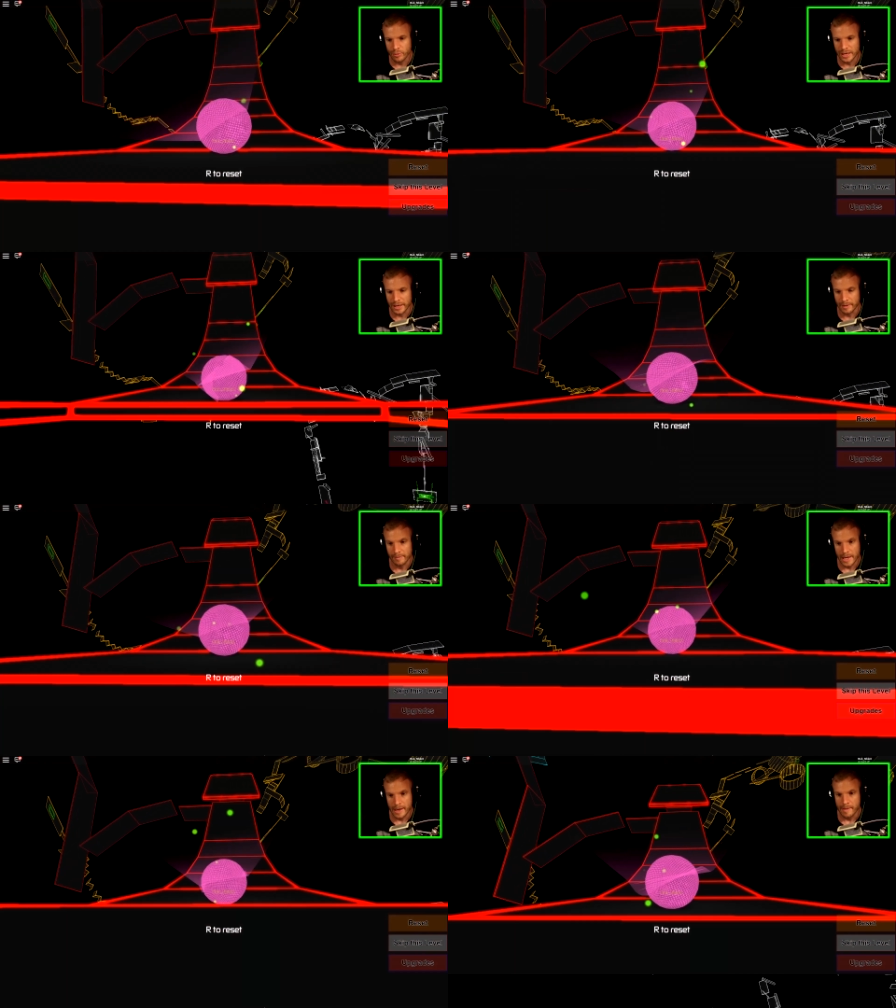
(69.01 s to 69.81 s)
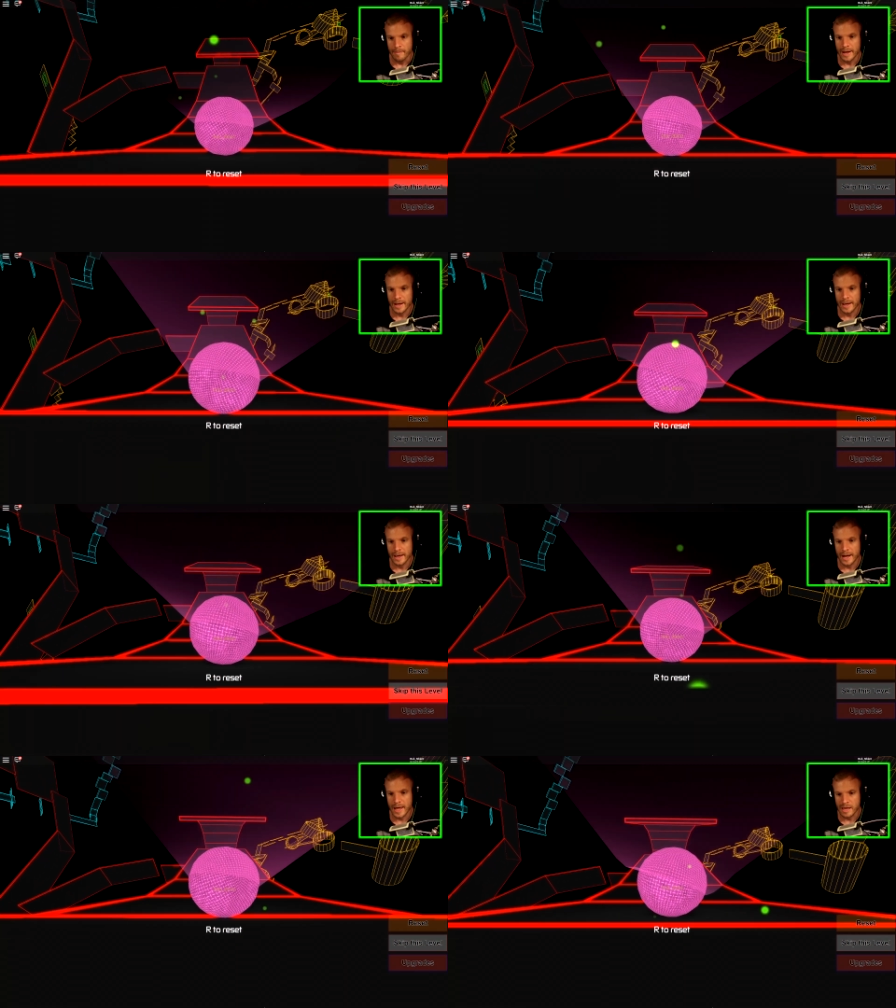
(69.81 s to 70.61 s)
Willy.
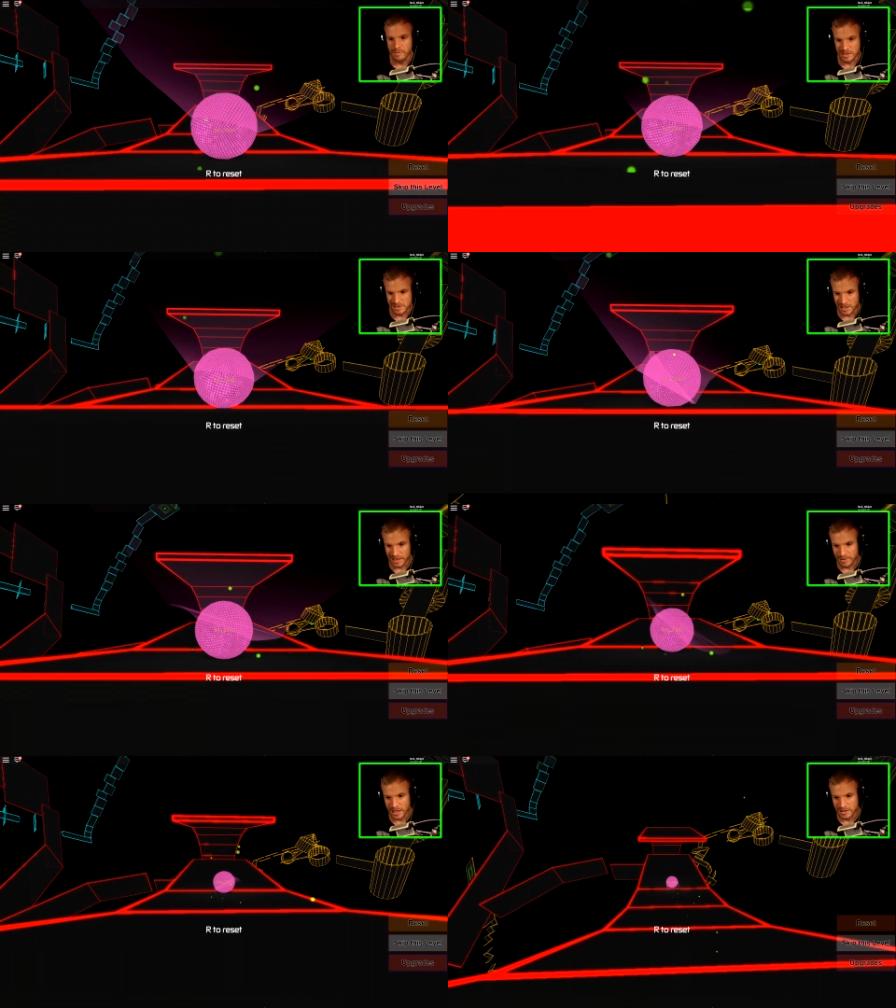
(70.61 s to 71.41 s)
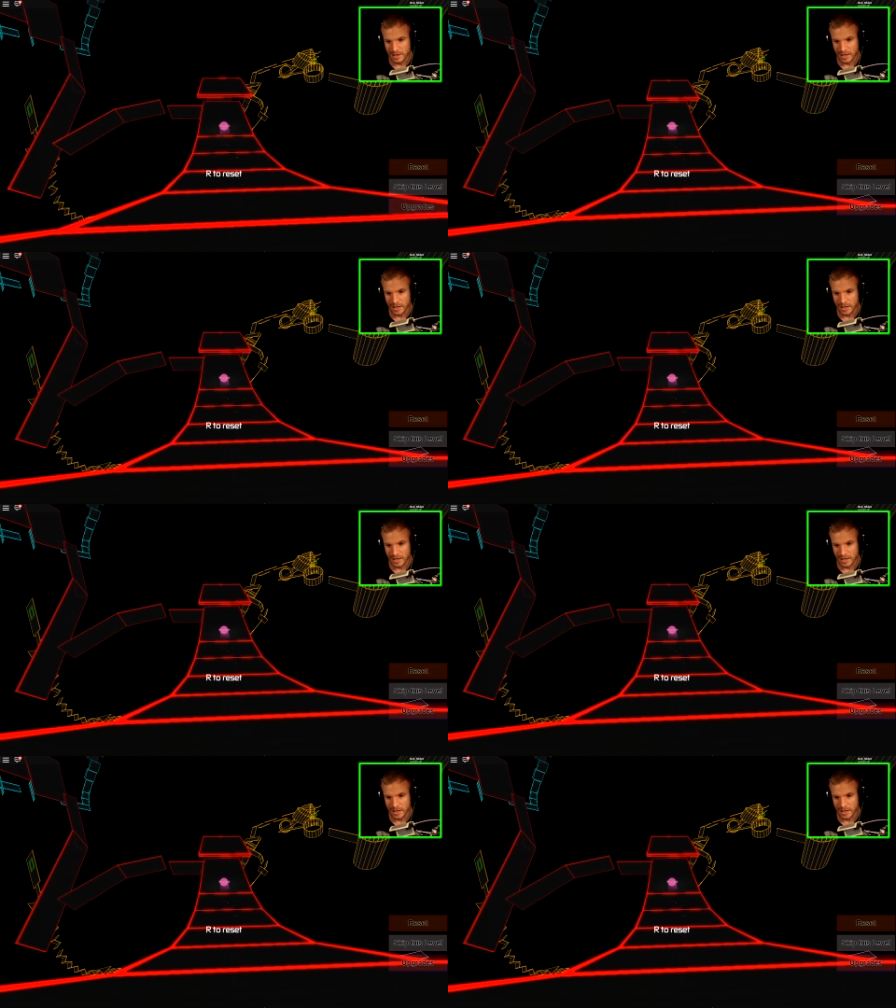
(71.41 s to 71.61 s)
My name is Hilly Billy